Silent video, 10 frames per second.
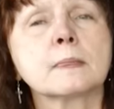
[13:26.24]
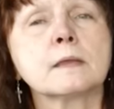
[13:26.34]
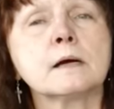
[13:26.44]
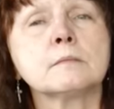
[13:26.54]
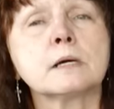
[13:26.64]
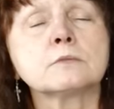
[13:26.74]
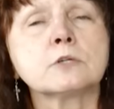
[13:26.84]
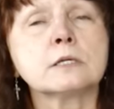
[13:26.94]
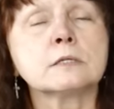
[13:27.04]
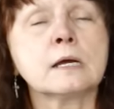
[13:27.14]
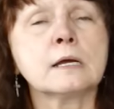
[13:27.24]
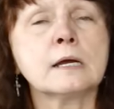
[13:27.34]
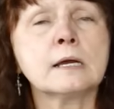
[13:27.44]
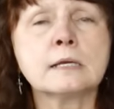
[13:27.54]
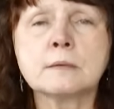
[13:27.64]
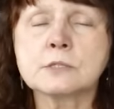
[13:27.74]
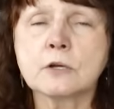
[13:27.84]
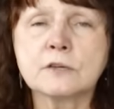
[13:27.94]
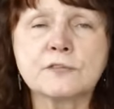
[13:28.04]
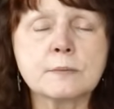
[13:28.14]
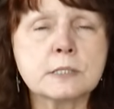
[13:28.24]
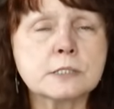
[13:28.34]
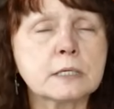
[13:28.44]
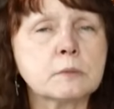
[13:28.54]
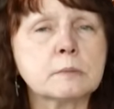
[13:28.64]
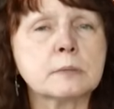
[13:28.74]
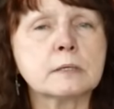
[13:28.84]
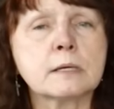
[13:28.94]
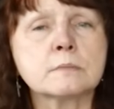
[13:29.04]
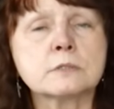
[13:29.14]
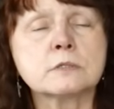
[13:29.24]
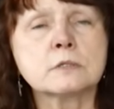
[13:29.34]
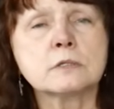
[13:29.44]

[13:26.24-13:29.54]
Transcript: Um, I'm trying, I, and I'm sorry if I miss anyone, but I'm,